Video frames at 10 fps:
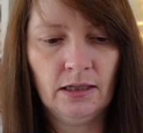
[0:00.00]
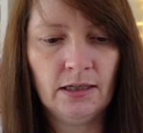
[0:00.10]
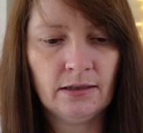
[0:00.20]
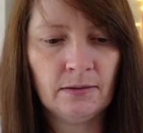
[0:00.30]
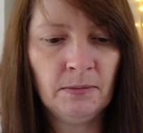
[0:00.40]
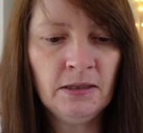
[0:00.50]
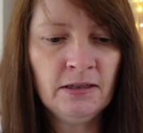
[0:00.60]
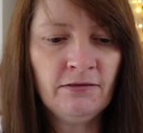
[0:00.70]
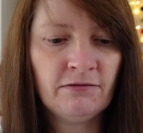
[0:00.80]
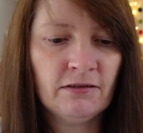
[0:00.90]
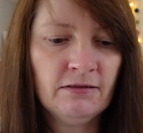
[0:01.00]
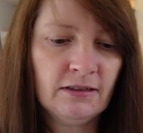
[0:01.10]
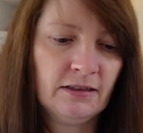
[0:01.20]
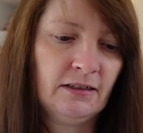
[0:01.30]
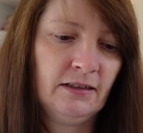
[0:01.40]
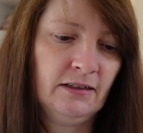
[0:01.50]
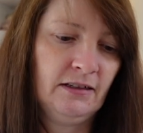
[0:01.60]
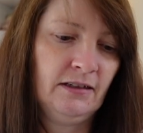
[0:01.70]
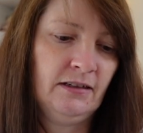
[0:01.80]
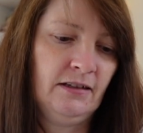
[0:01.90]
It's a bit different.
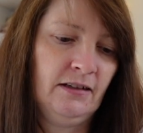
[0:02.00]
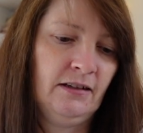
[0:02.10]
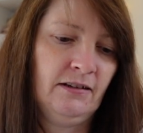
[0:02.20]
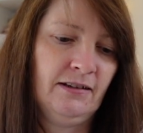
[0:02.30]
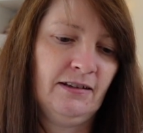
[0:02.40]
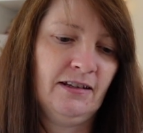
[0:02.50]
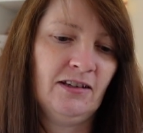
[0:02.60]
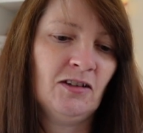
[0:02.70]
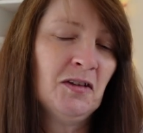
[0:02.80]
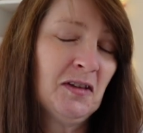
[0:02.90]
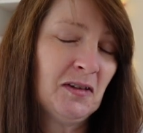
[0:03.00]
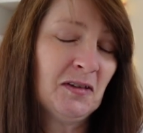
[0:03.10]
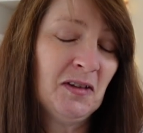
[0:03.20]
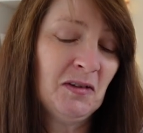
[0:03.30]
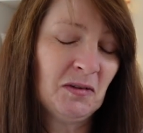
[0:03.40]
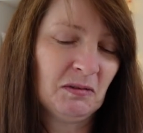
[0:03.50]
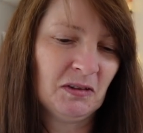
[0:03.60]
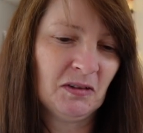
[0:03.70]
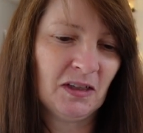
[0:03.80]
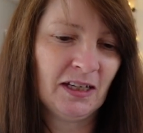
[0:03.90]
It's not the usual
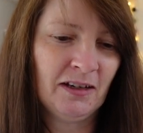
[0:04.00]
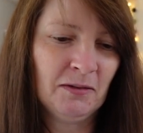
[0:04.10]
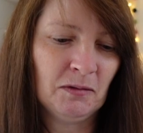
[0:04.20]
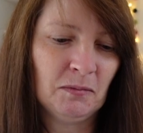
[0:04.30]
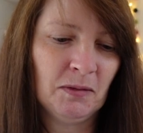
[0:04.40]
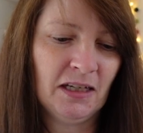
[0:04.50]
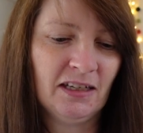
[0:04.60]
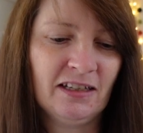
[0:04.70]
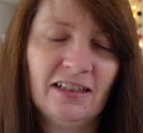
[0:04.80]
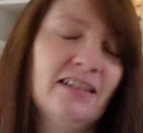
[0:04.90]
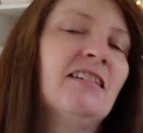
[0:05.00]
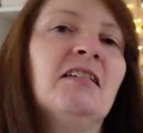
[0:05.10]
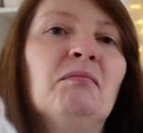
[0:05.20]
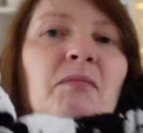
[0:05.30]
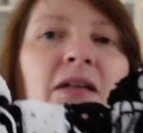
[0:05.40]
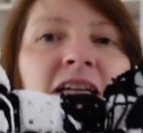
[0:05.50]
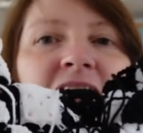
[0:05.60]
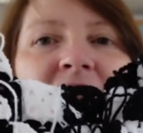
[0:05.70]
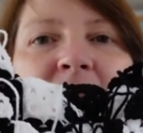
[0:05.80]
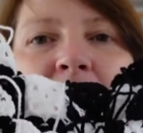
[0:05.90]
sort of thing I would make, but it
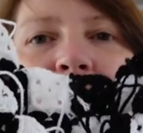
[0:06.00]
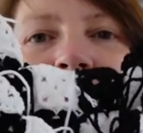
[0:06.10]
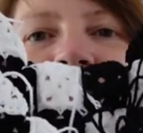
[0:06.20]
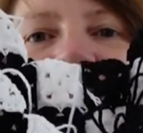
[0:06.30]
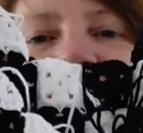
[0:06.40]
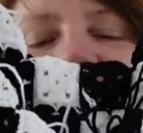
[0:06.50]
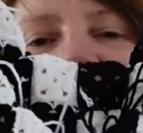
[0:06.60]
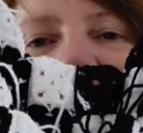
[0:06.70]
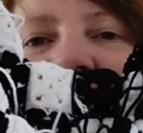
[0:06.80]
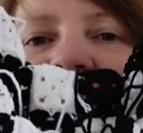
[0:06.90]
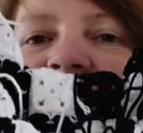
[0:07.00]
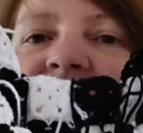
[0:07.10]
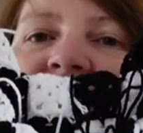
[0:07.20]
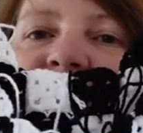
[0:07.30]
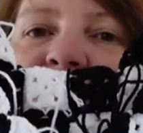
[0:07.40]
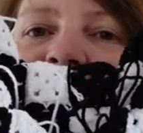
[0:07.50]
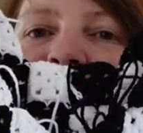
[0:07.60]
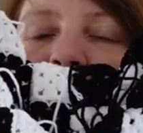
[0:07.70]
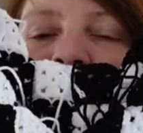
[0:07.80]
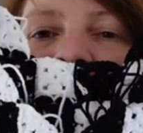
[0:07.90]
is a request, so that's why
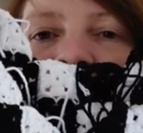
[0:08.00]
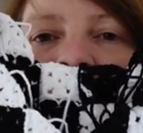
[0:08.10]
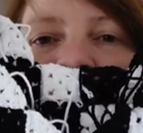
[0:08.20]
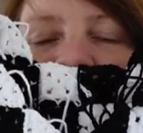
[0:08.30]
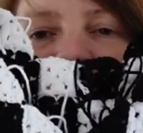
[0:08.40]
it's a bit different.